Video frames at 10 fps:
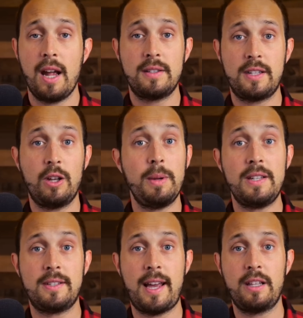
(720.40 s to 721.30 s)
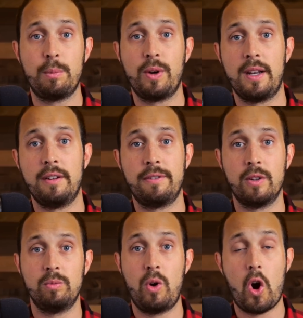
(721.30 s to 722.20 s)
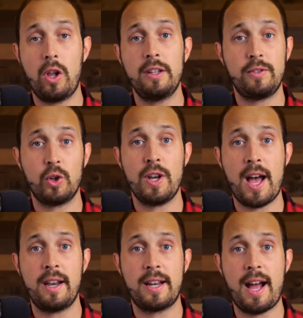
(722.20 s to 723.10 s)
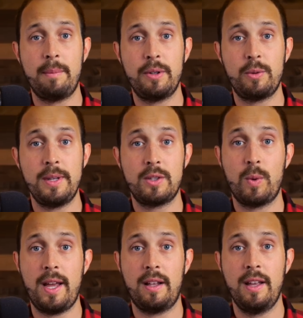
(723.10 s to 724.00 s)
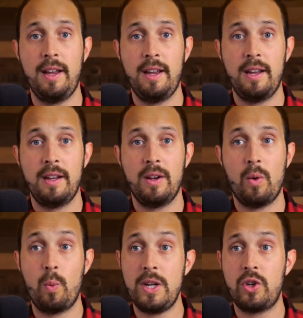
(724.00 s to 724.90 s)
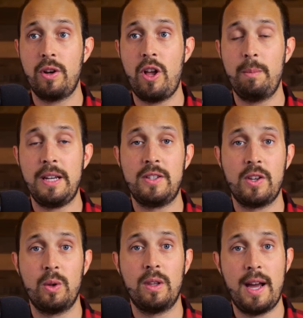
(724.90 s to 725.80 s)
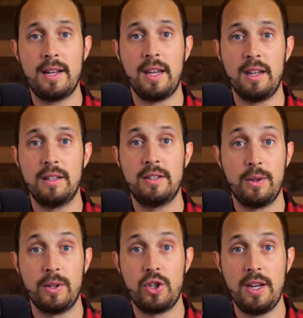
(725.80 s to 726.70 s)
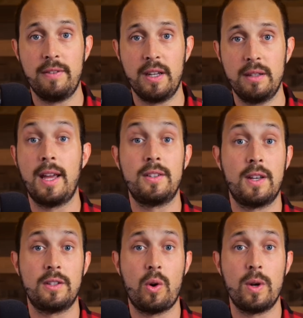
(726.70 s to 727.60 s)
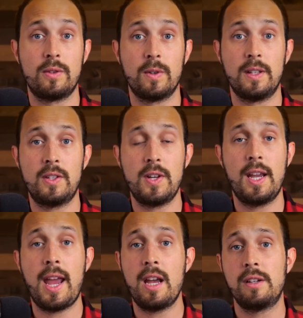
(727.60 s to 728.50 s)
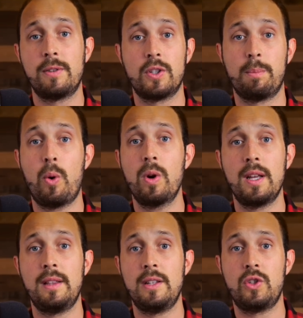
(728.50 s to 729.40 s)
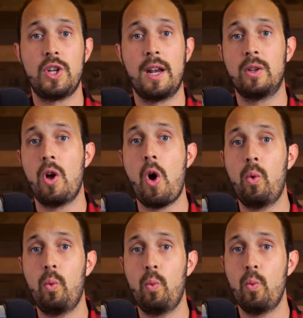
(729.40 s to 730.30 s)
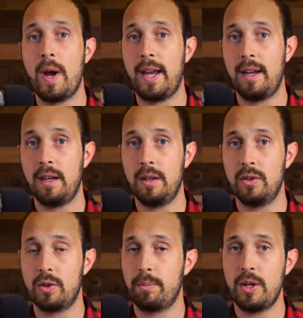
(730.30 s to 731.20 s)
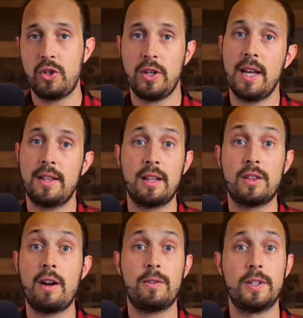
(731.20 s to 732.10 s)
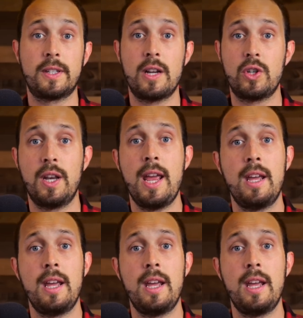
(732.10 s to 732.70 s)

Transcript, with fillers: and still be celebrated for all of your non accomplishments, well, we should all be so lucky to achieve it. Thanks as always for listening and for supporting this channel always. Appreciate that thoughtful discussion